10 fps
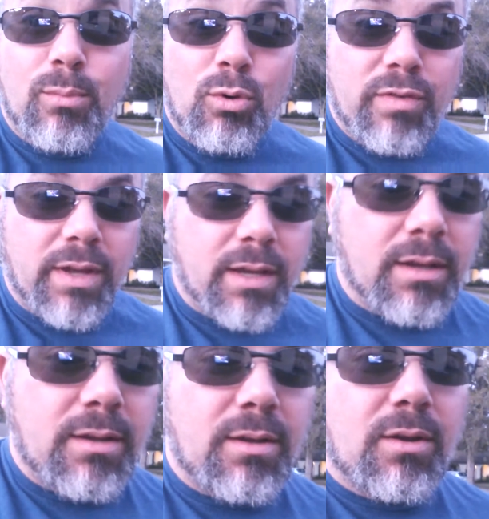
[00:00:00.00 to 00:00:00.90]
moving
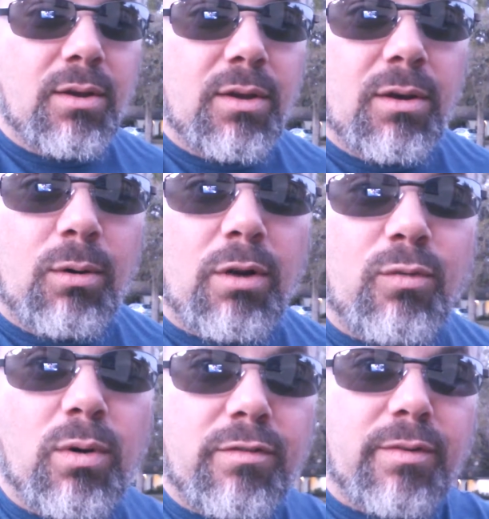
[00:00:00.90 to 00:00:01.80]
or if
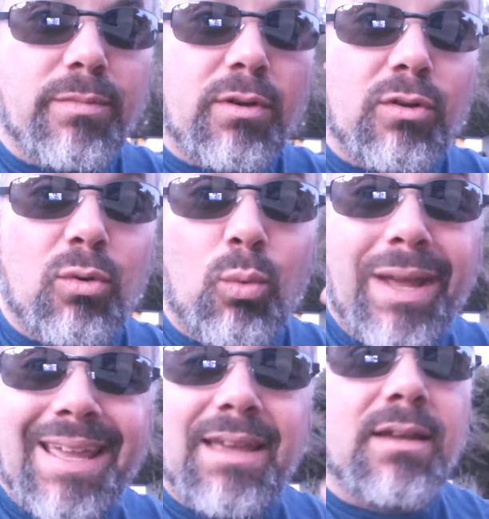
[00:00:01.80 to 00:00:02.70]
one of them did a little
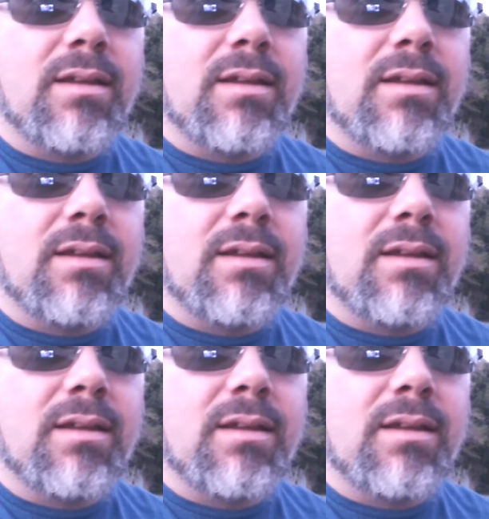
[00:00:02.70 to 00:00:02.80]
wink